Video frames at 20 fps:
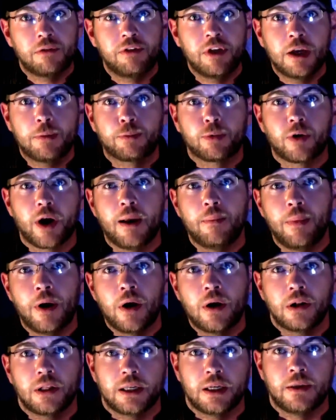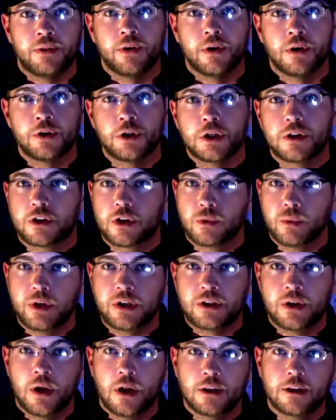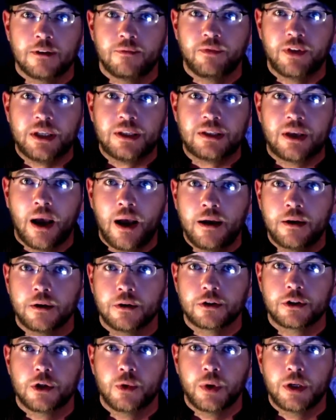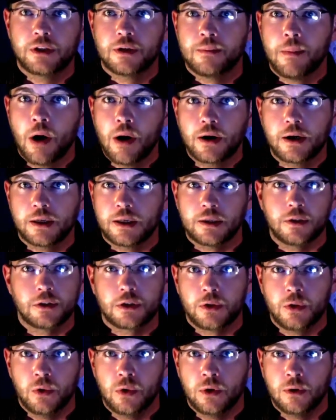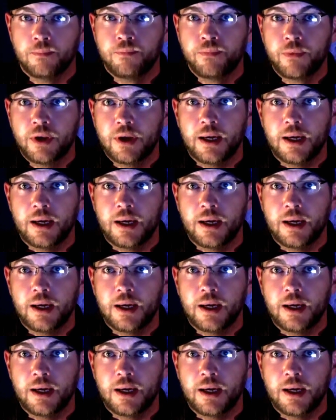think primarily they're just the result of designers who went to marketing school